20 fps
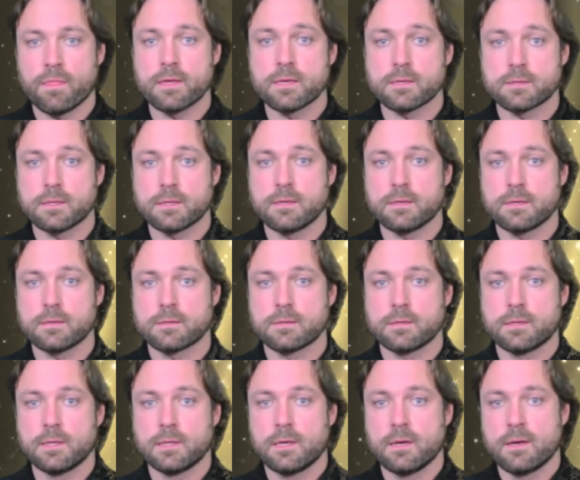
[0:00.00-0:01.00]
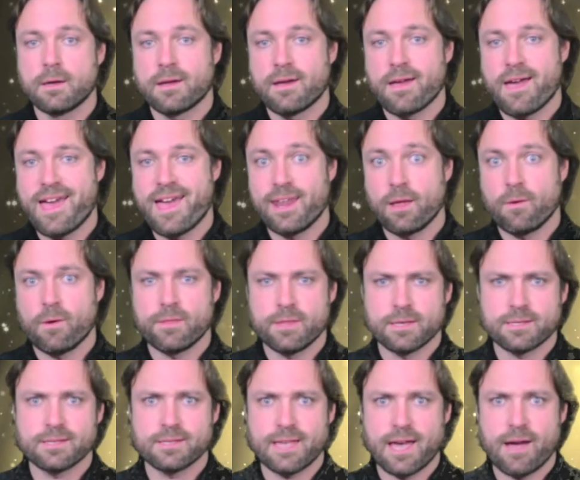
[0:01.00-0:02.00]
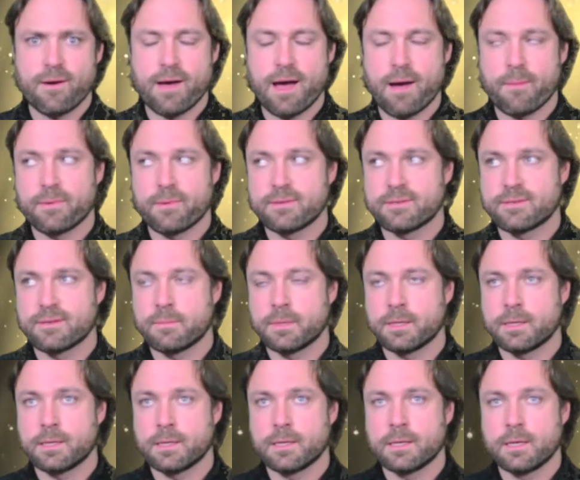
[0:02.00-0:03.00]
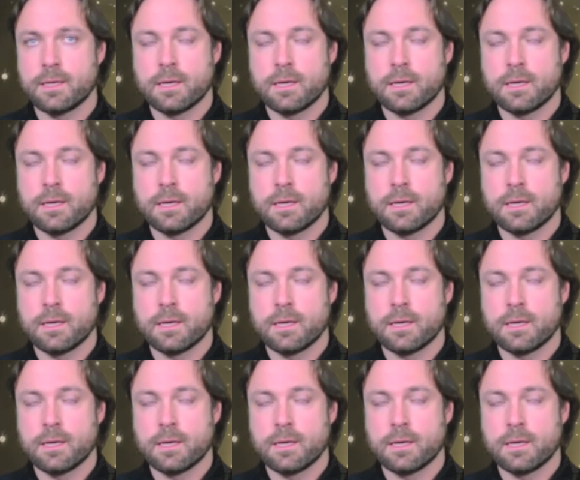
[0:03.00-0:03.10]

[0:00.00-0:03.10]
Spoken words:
this is. Anyway, this is how it happened to me.